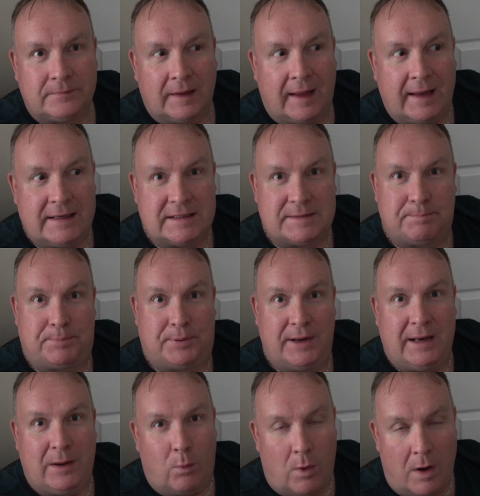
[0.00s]
It's
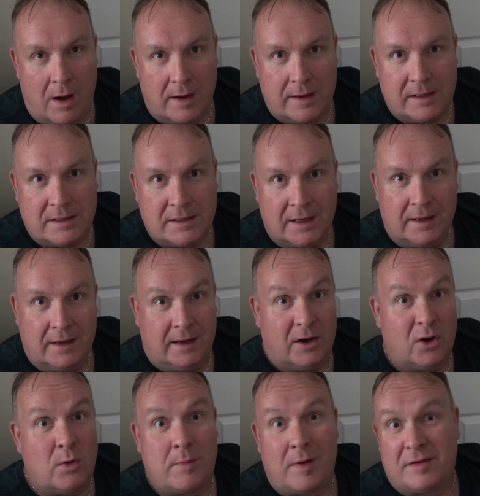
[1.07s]
pretty wide.
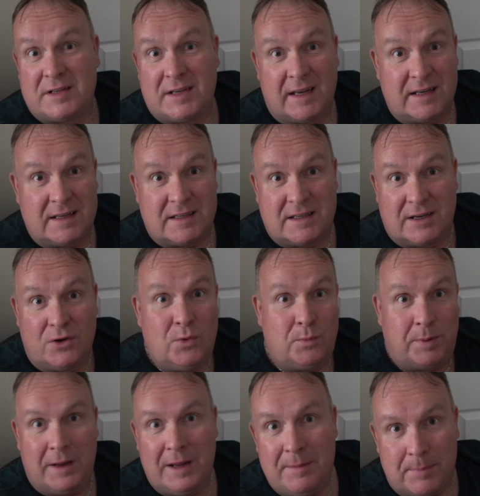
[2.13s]
It almost sit two
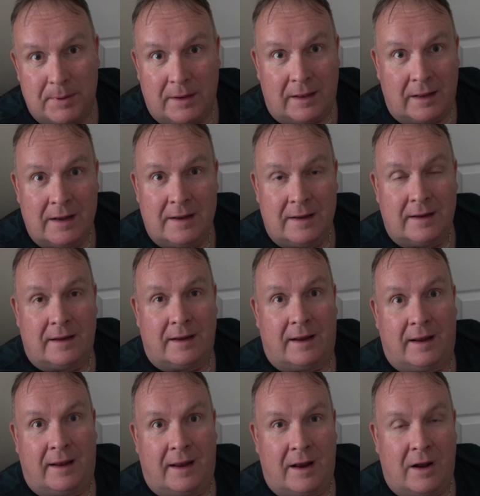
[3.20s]
people
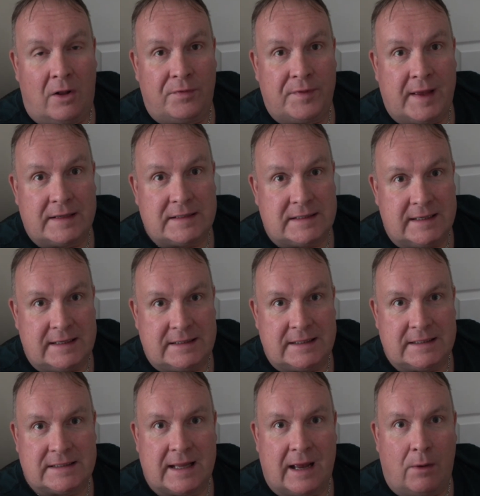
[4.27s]
uh, on that seat.
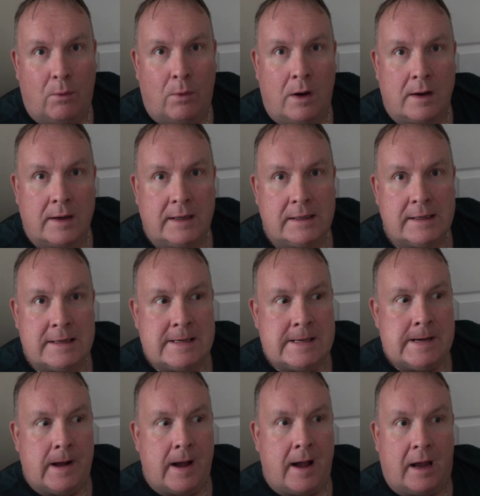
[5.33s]
It's that wide.
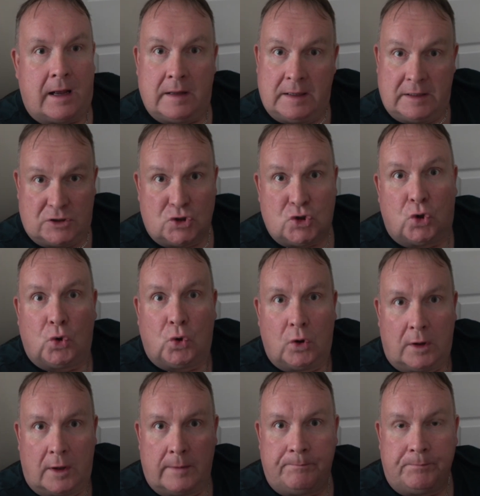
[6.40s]
Uh, it's
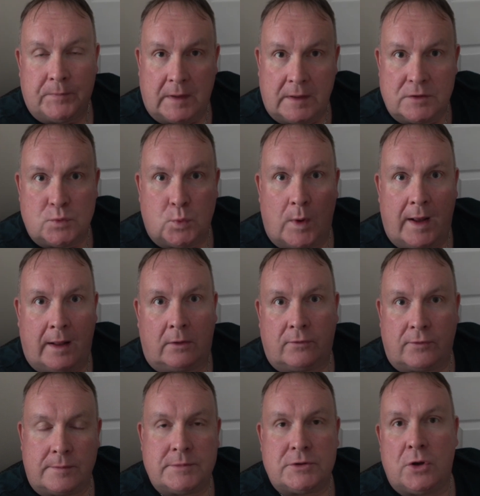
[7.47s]
taller as well
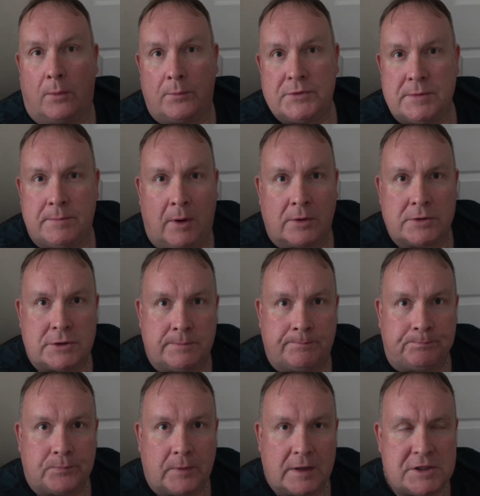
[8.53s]
from top to bottom.
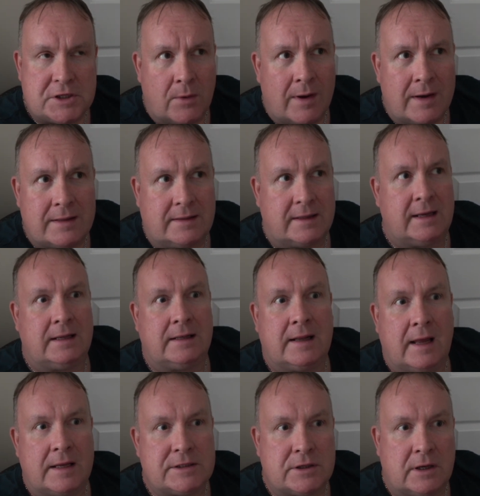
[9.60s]
So I think
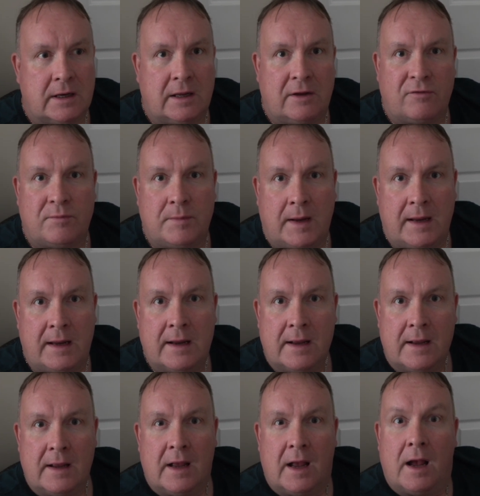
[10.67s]
that's going to give me
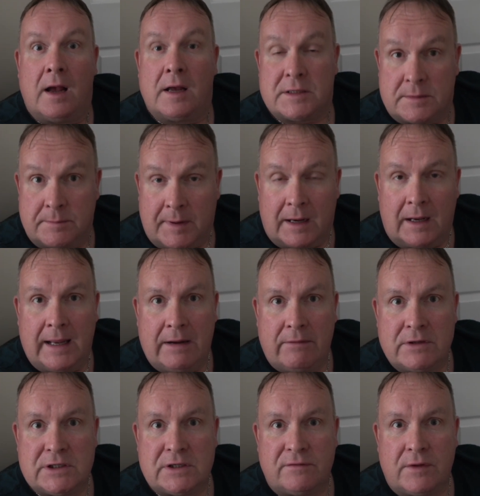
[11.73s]
uh, some
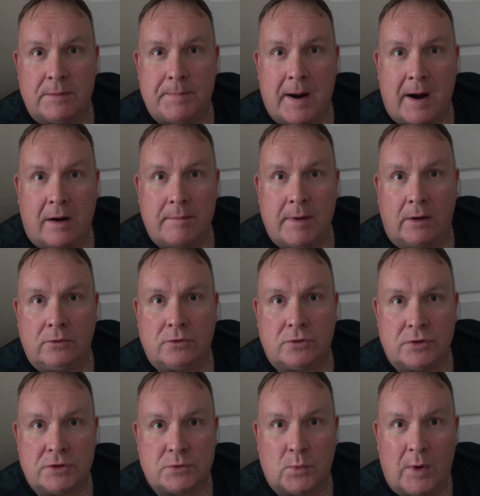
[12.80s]
clearance of the
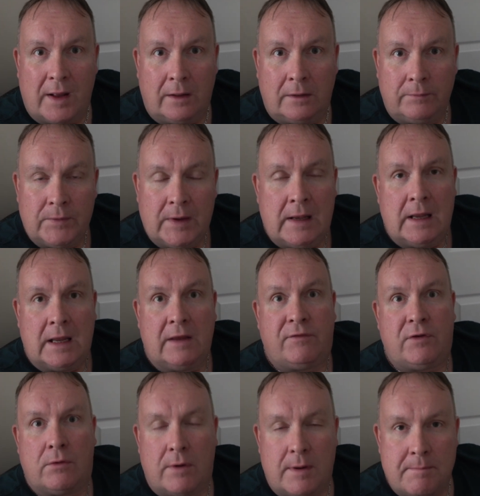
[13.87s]
paramotor as well. If
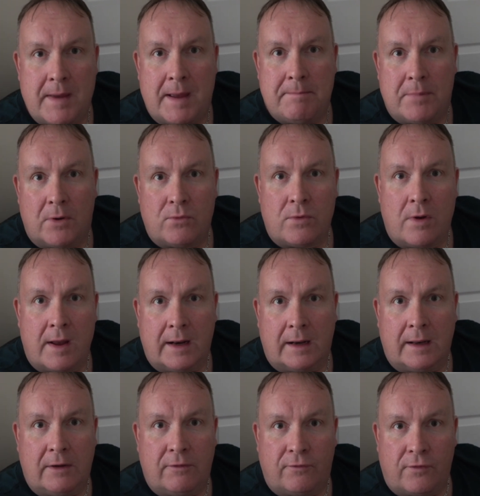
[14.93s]
you remember
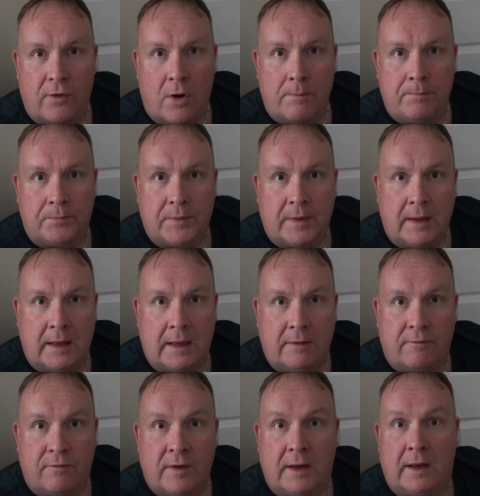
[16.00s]
rightly from the
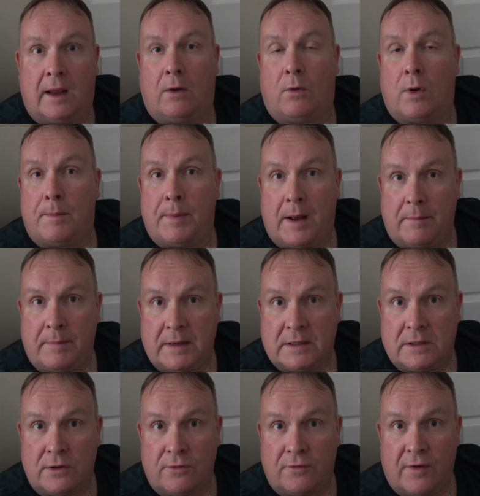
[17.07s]
video about being
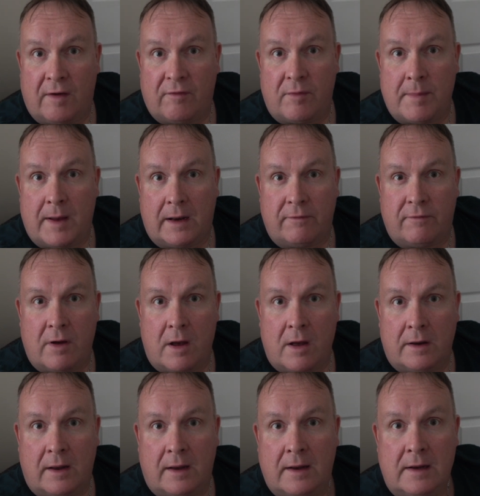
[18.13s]
too fat for my
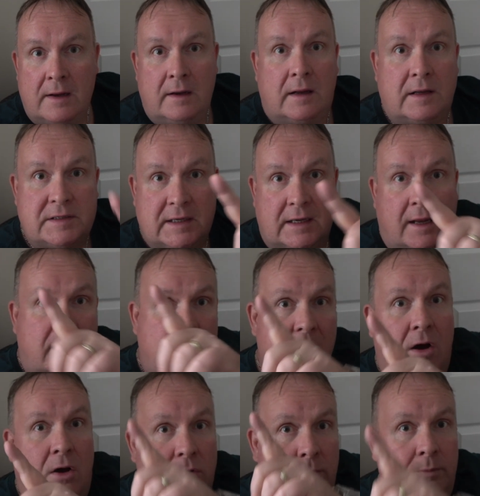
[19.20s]
Nirvana, I'll stick a
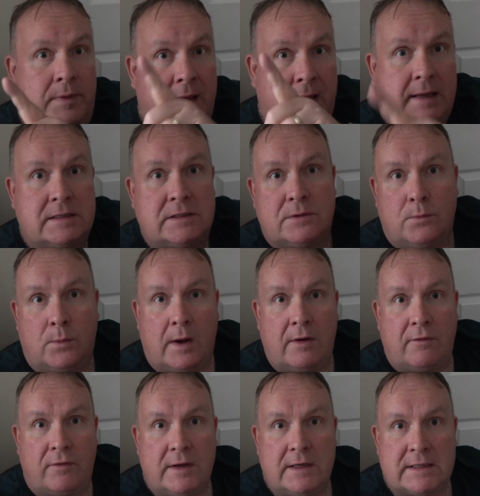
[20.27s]
card up there
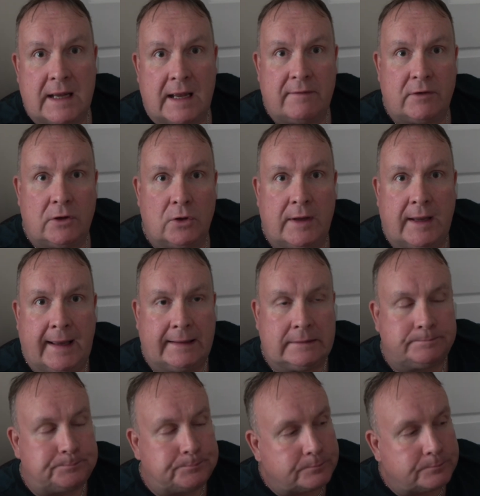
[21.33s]
somewhere for you to have a look at.